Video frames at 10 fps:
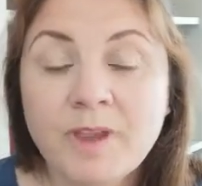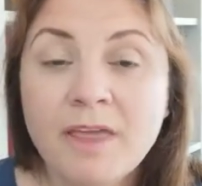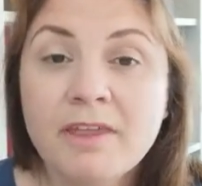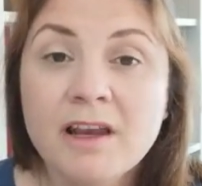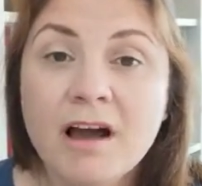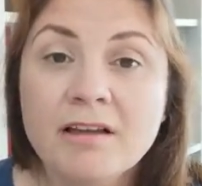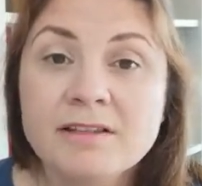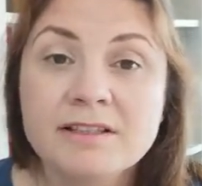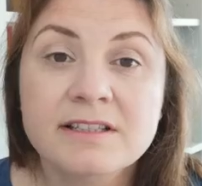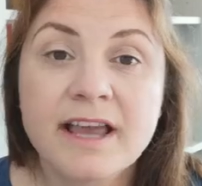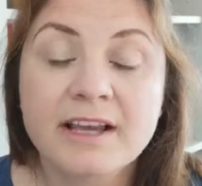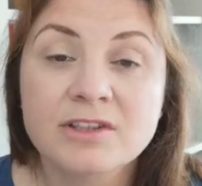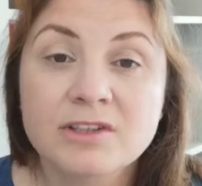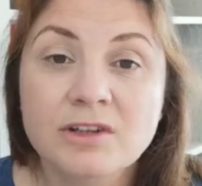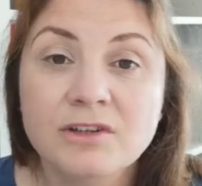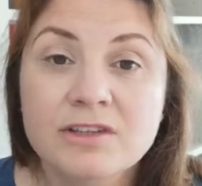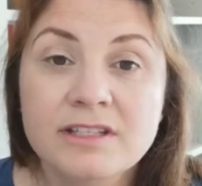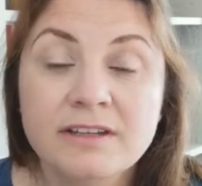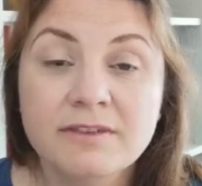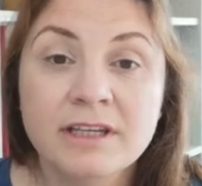The last section on your
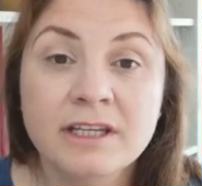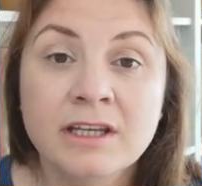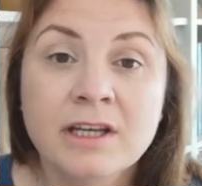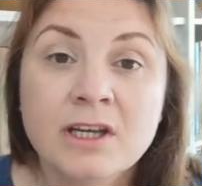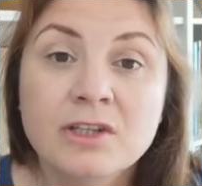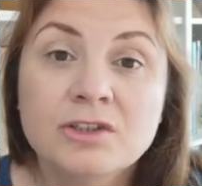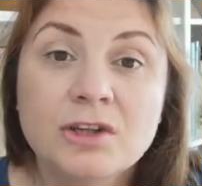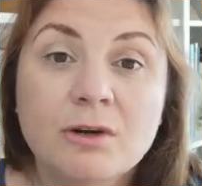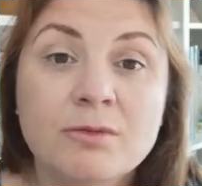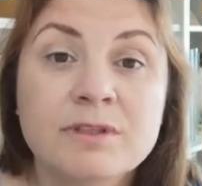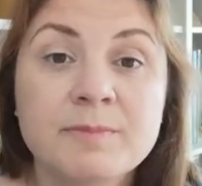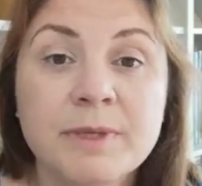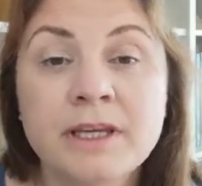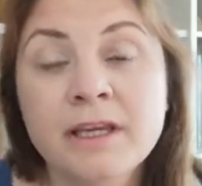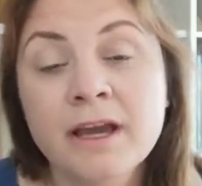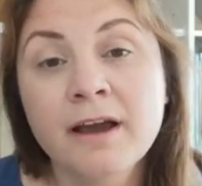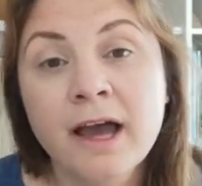CV should always be